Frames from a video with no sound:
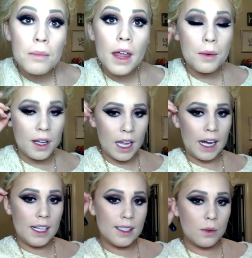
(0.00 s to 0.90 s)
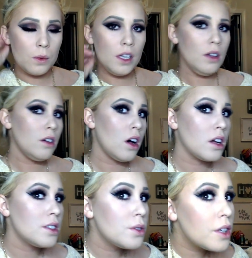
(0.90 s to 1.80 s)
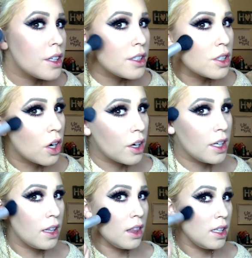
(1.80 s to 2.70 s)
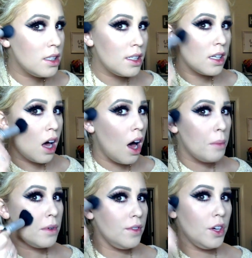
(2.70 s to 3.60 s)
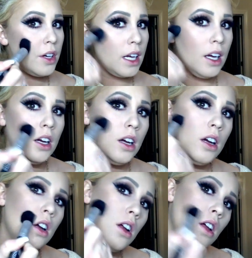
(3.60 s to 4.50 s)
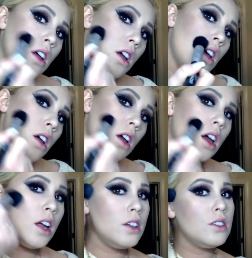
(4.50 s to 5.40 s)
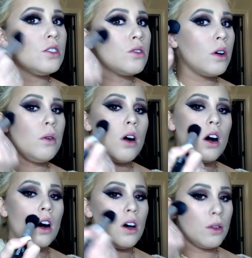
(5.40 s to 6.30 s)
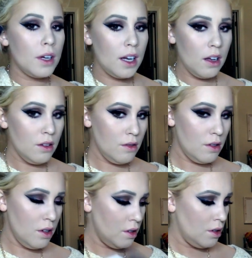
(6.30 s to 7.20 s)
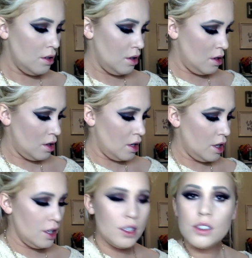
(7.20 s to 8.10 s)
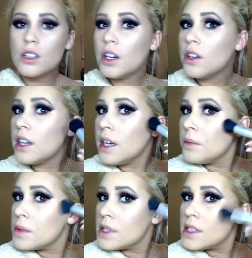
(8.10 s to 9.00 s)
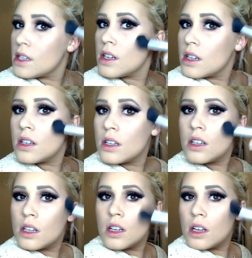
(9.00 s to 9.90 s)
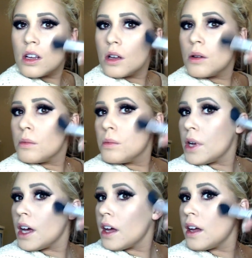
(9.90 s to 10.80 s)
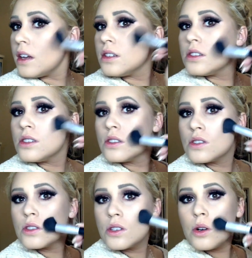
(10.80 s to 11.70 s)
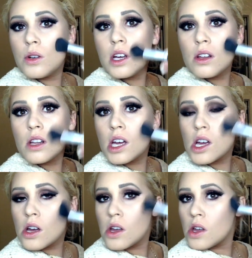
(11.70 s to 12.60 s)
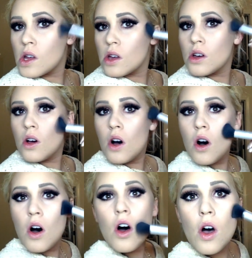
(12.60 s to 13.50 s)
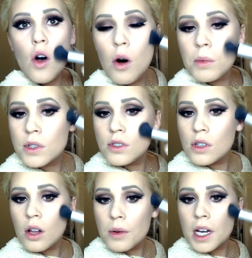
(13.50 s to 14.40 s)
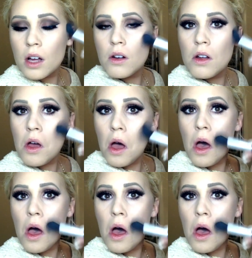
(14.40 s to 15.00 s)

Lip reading: By the way, ladies, when you contour, start at the top of your ear and don't go all the way down to your lips, but go down like almost all the way down.